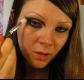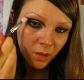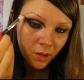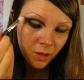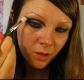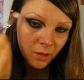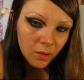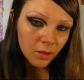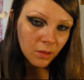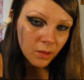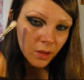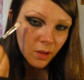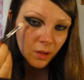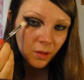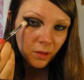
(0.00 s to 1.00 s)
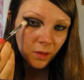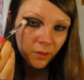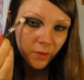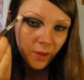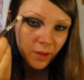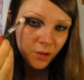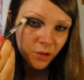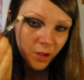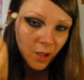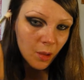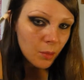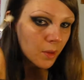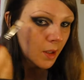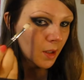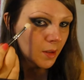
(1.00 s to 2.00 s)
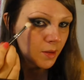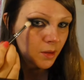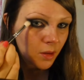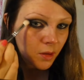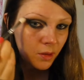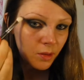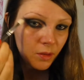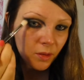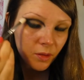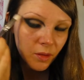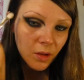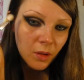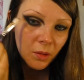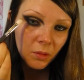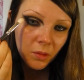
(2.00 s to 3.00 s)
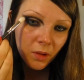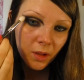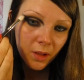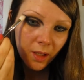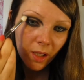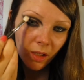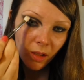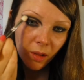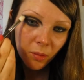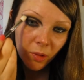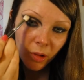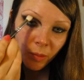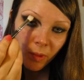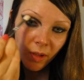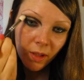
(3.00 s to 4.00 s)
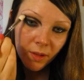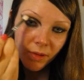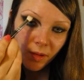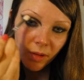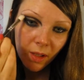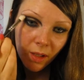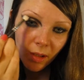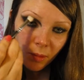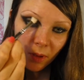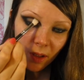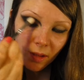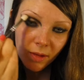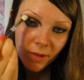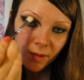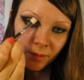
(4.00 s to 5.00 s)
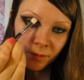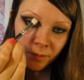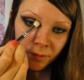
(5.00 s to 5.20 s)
And you know, if that shape there is not too clean at the moment, that's okay because